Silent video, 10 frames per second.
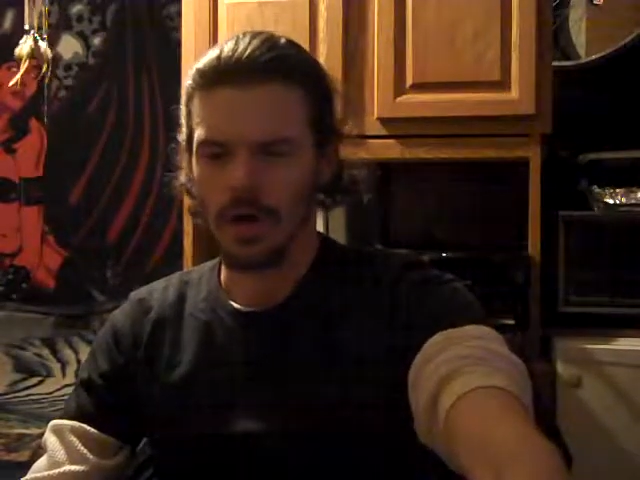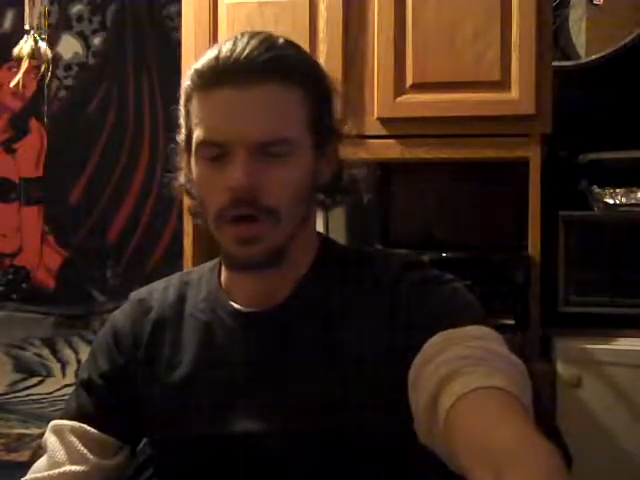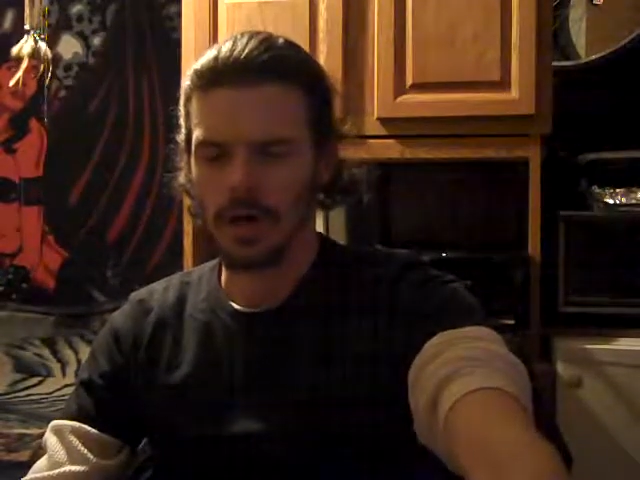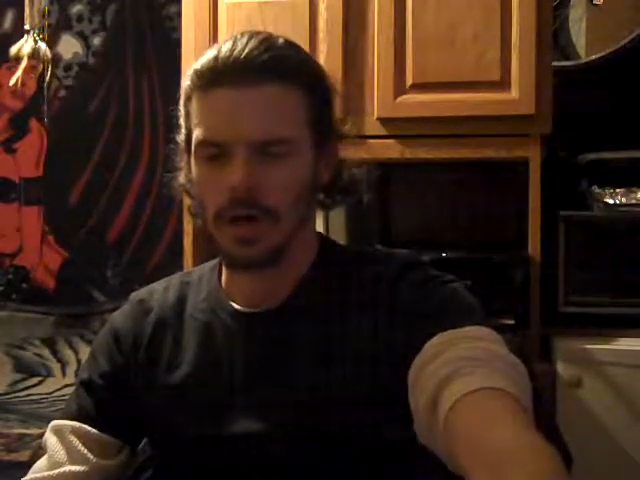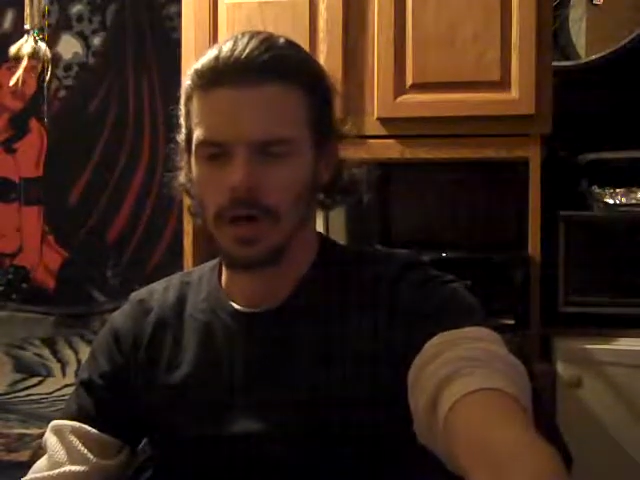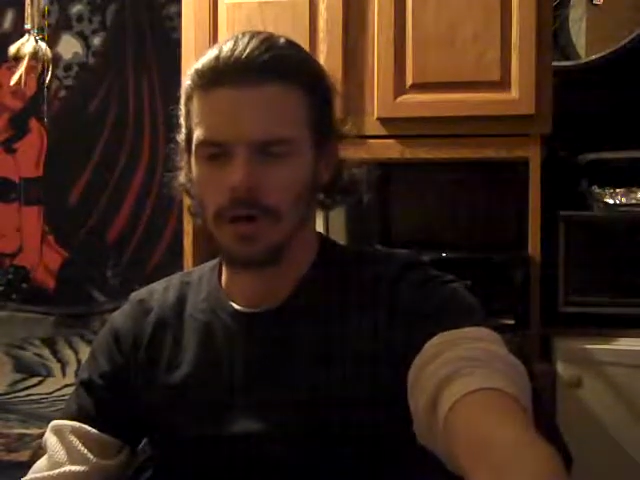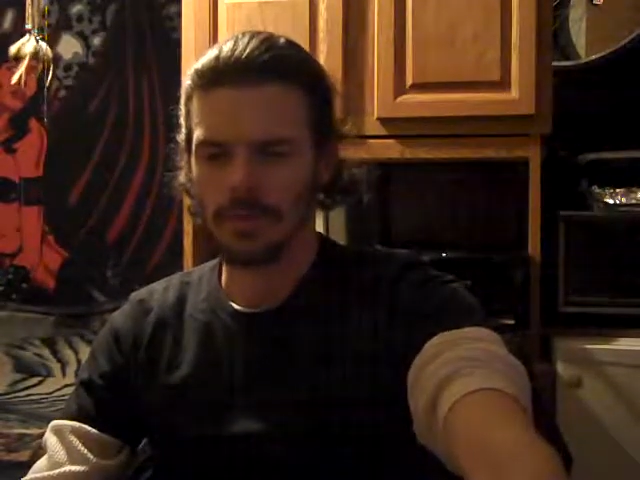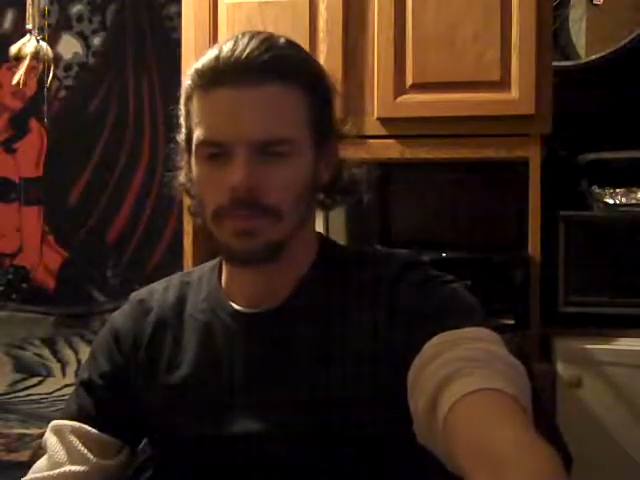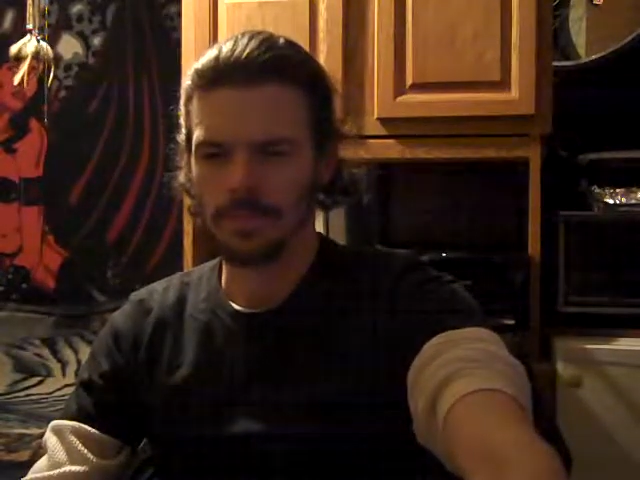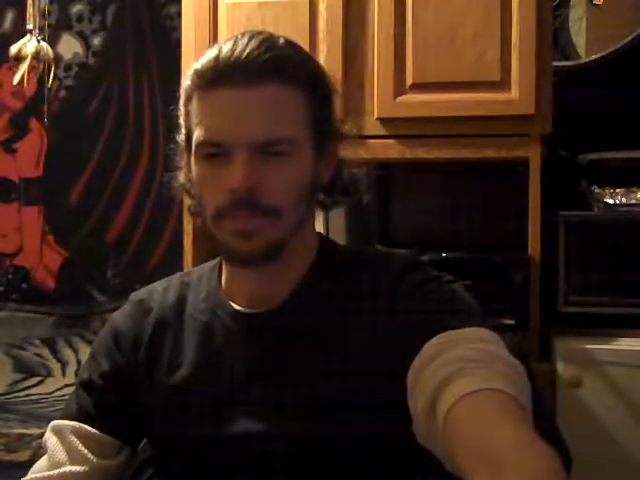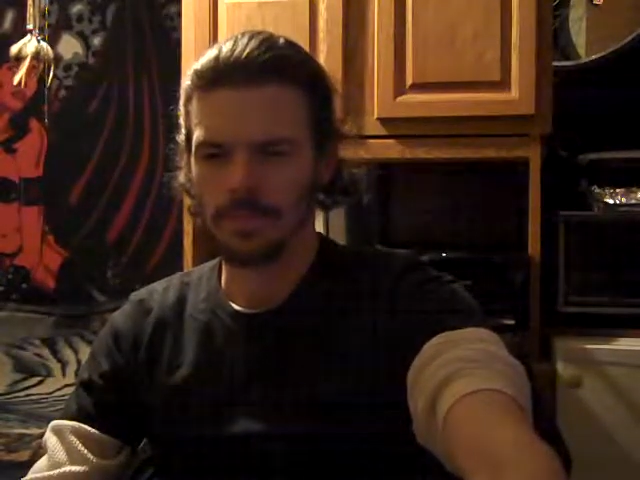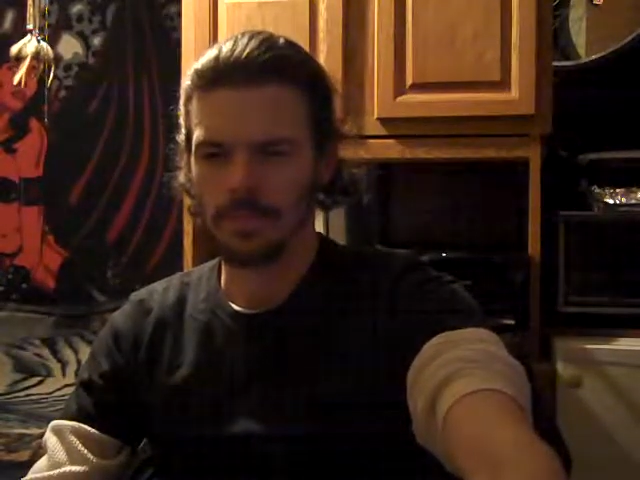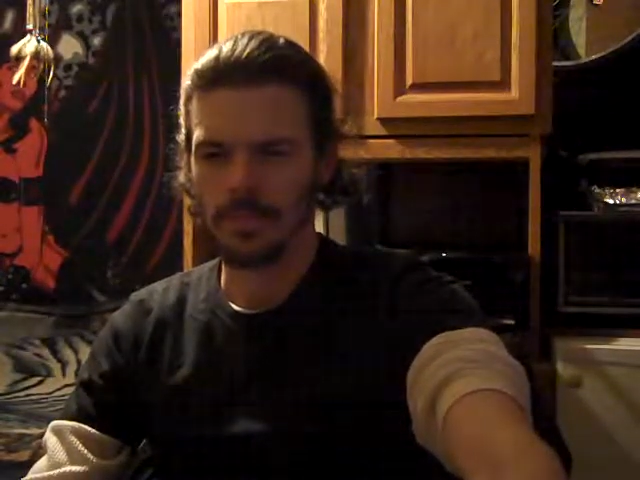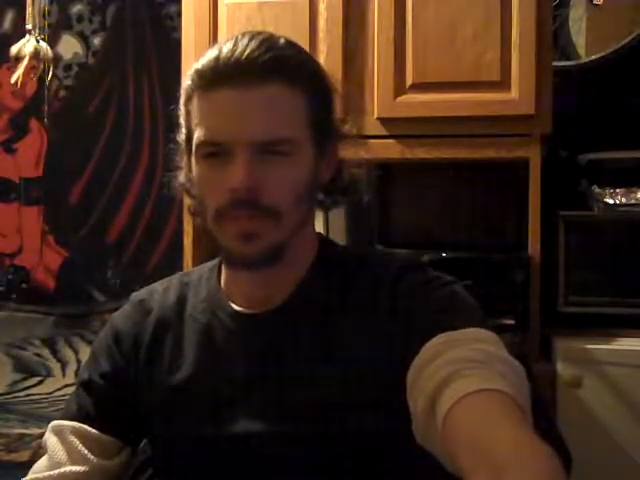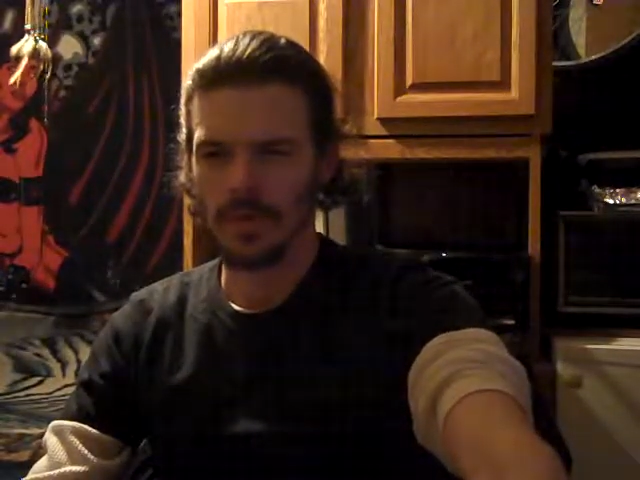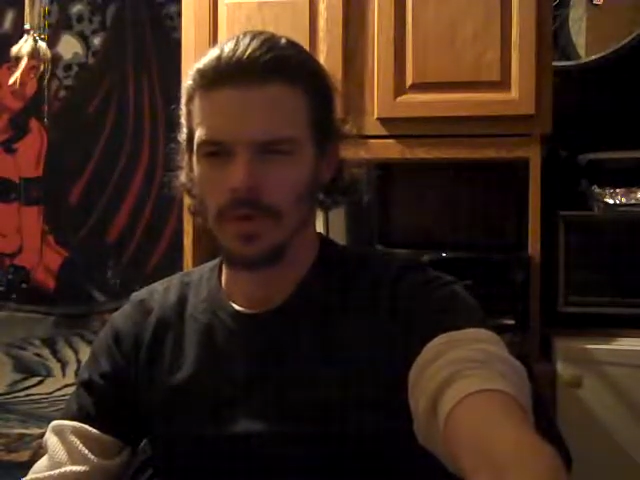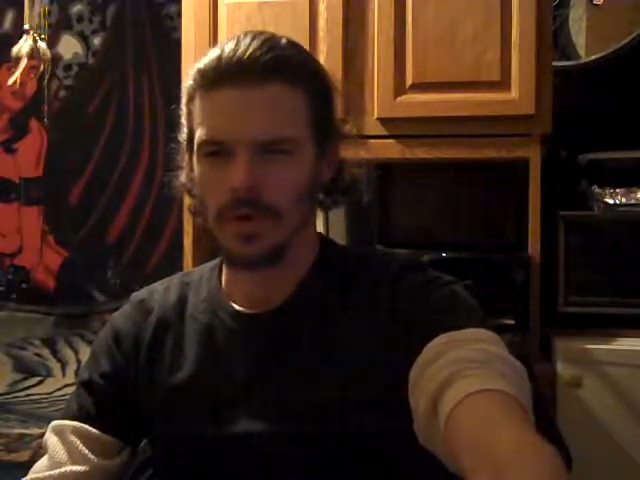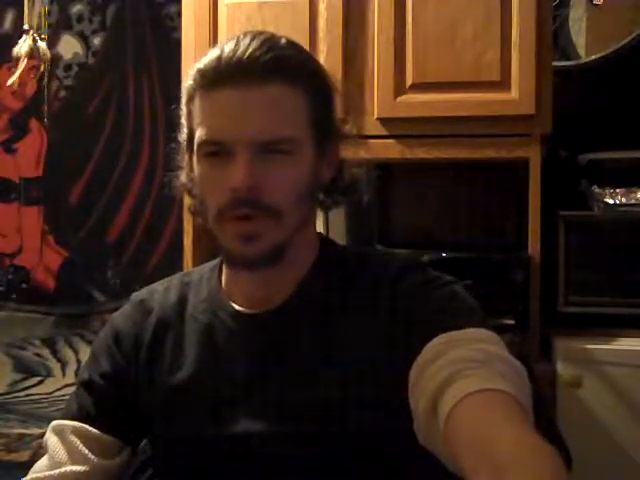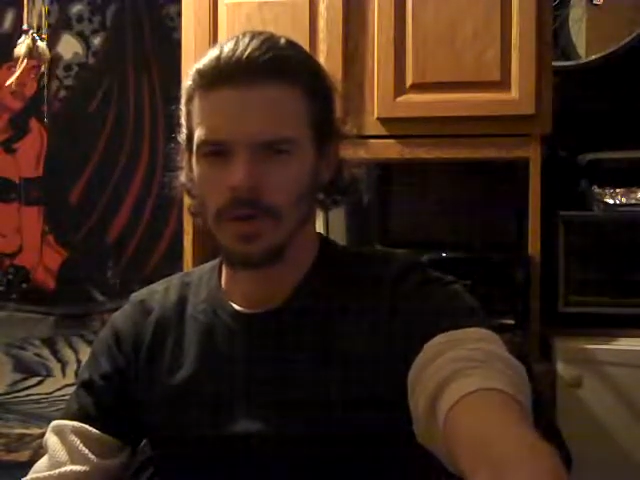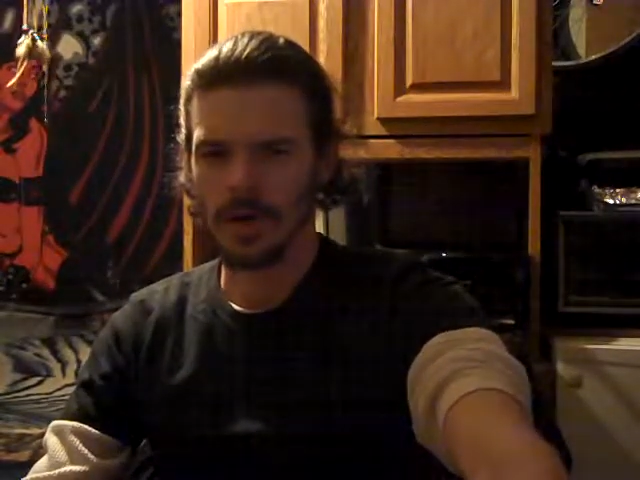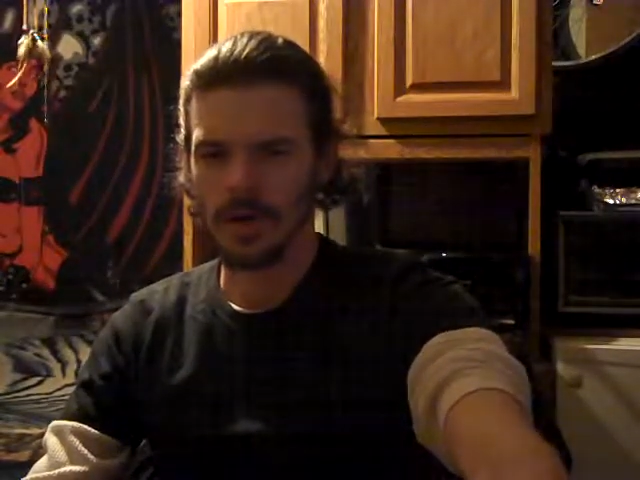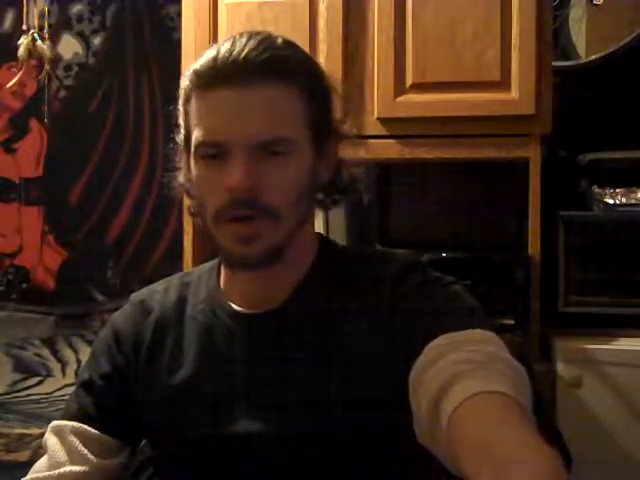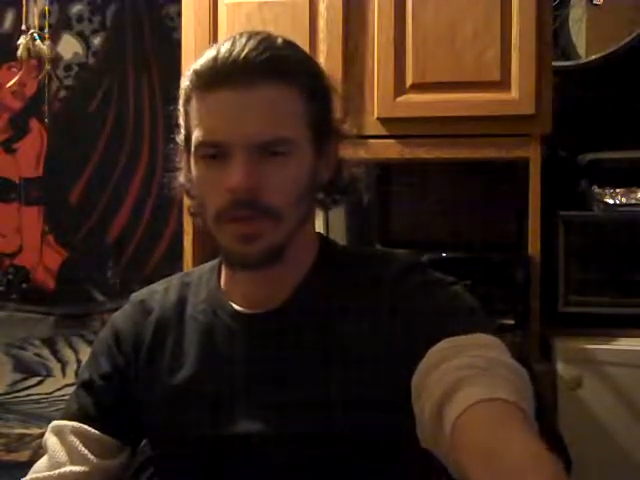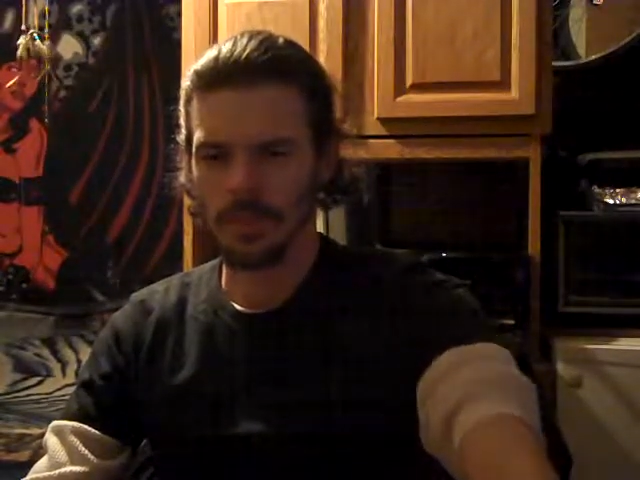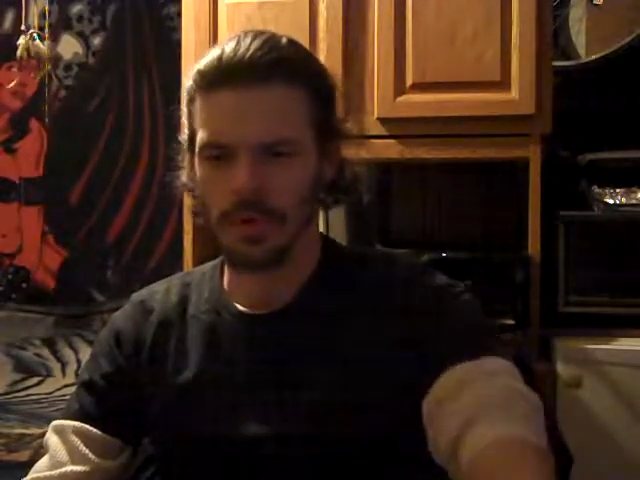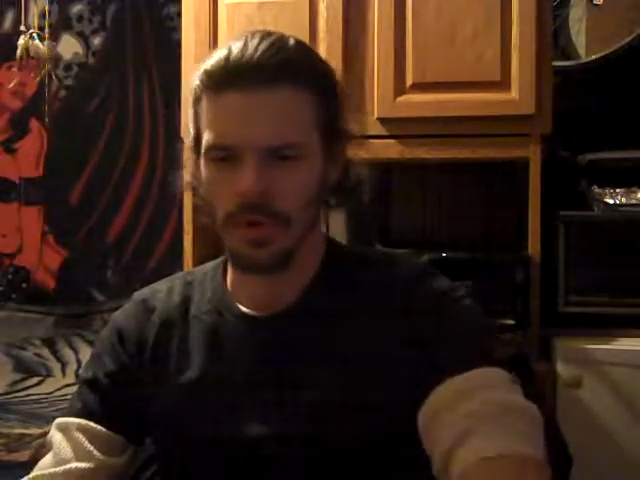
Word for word: Um, I got up,